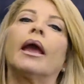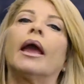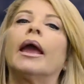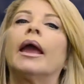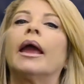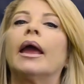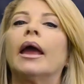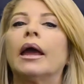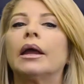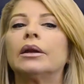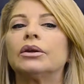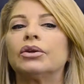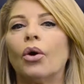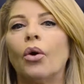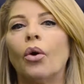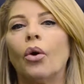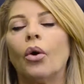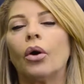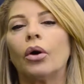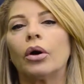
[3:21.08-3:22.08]
and
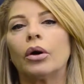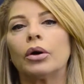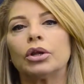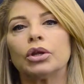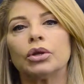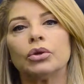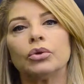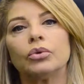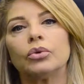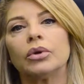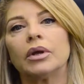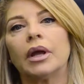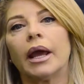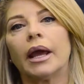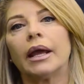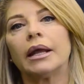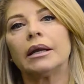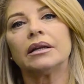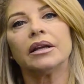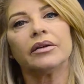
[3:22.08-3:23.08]
or you
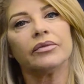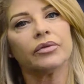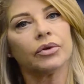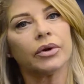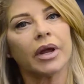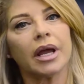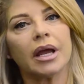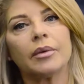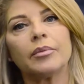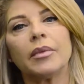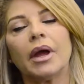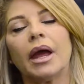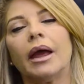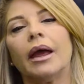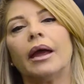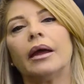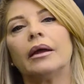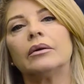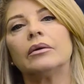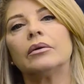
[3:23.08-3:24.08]
can leave your name
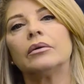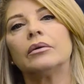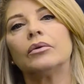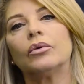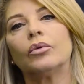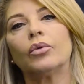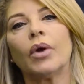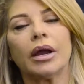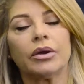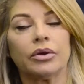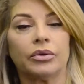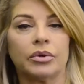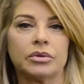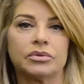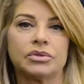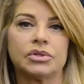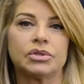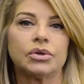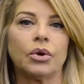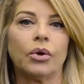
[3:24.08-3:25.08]
and write your
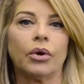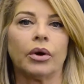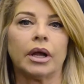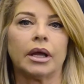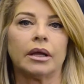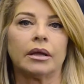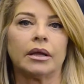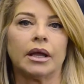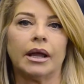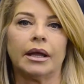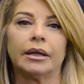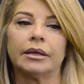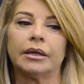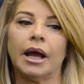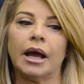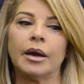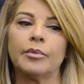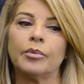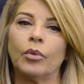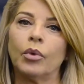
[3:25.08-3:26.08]
own story. And
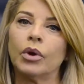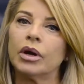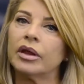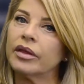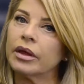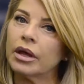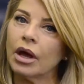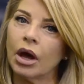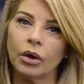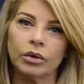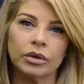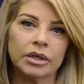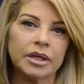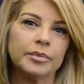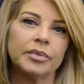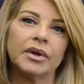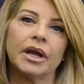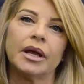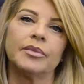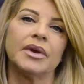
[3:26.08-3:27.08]
I'm one of the only
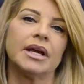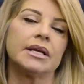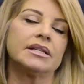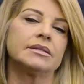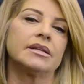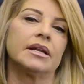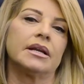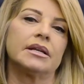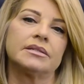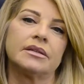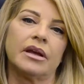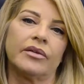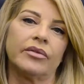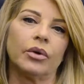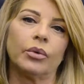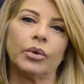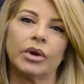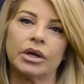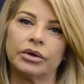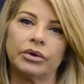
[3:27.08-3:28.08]
playmates that has
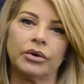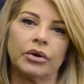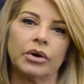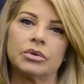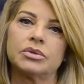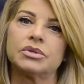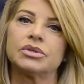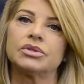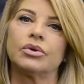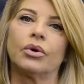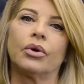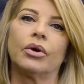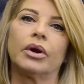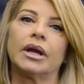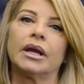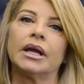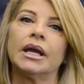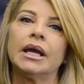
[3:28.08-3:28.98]
ever written her own story.